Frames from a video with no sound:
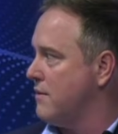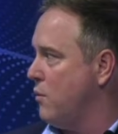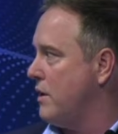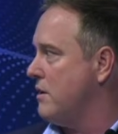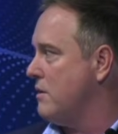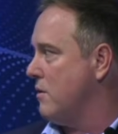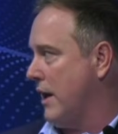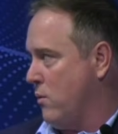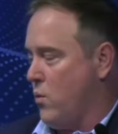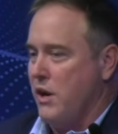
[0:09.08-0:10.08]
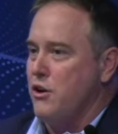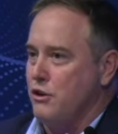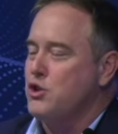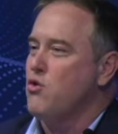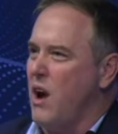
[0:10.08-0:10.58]
of what are
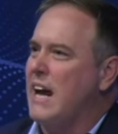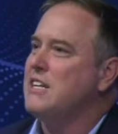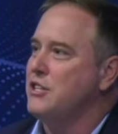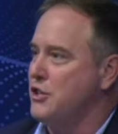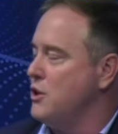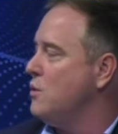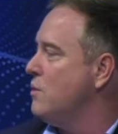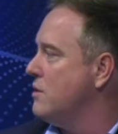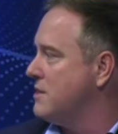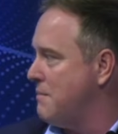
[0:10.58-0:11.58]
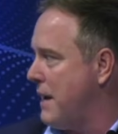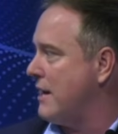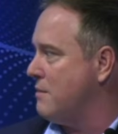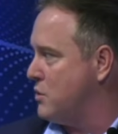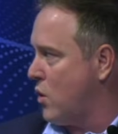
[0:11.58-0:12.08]
you trying to do to make
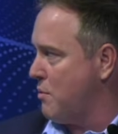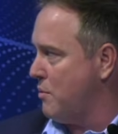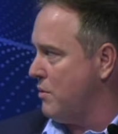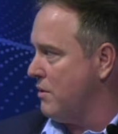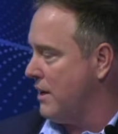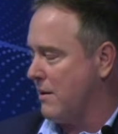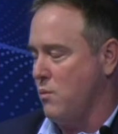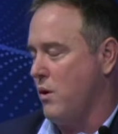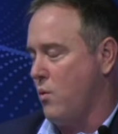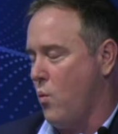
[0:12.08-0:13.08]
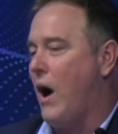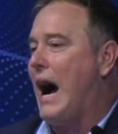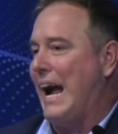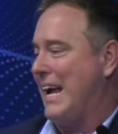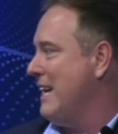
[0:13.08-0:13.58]
it absorbable?
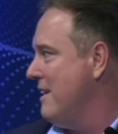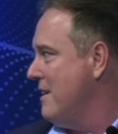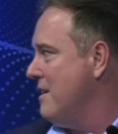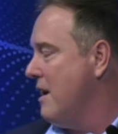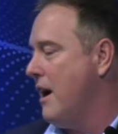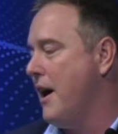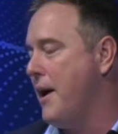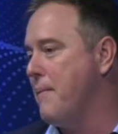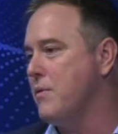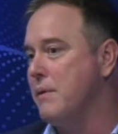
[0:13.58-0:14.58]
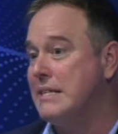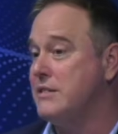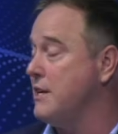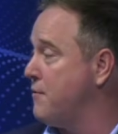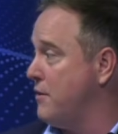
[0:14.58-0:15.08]
Why? It's
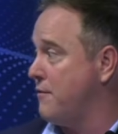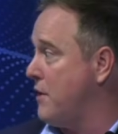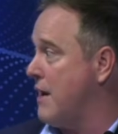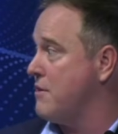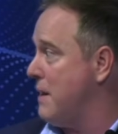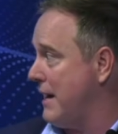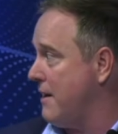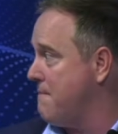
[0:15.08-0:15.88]
different for everybody,